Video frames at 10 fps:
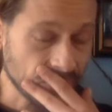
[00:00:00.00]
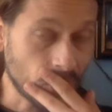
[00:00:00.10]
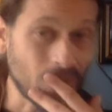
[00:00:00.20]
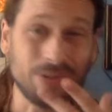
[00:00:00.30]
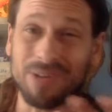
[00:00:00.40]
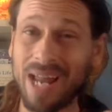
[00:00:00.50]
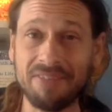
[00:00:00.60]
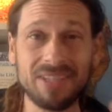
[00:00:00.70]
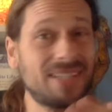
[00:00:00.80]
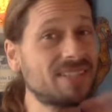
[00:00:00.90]
or if you
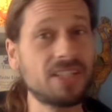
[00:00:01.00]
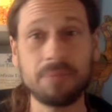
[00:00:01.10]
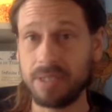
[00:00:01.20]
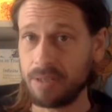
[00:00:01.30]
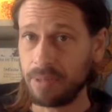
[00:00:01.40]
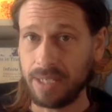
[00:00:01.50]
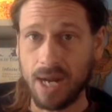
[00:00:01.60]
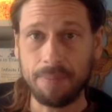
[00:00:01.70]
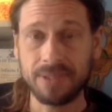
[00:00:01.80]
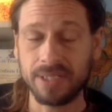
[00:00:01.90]
haven't, it's going to be the complete
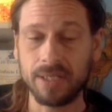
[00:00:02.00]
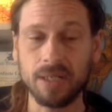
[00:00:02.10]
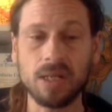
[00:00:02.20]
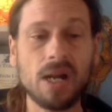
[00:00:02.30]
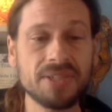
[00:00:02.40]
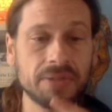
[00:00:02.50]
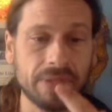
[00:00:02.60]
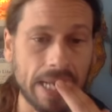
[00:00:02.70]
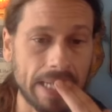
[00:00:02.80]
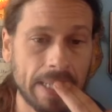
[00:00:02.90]
opposite, a loss of
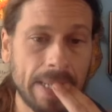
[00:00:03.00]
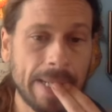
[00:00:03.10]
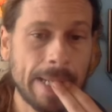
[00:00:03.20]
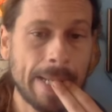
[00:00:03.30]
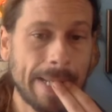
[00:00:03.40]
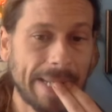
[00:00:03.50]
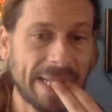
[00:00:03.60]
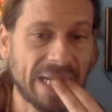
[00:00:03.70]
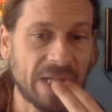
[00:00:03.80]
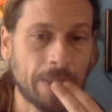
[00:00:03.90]
that.
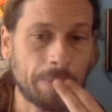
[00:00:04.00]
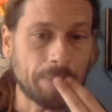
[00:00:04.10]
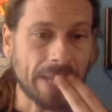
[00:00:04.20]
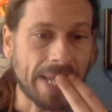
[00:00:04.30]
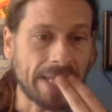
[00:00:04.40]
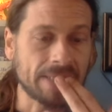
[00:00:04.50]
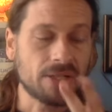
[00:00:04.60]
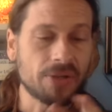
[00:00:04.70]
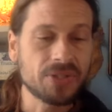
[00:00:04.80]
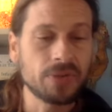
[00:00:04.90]
And it's
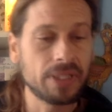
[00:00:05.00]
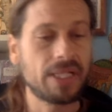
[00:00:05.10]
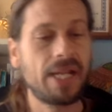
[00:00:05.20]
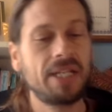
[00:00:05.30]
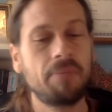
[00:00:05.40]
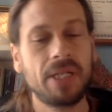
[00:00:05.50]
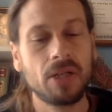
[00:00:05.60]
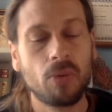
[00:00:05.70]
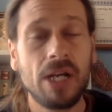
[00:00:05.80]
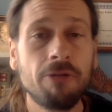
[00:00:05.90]
also indicating
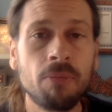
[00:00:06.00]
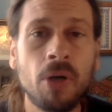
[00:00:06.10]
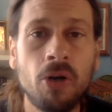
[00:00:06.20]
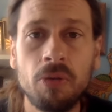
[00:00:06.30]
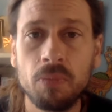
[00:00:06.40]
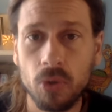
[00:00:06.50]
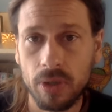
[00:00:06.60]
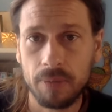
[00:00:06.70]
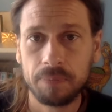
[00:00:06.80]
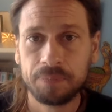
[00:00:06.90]
being away from home more.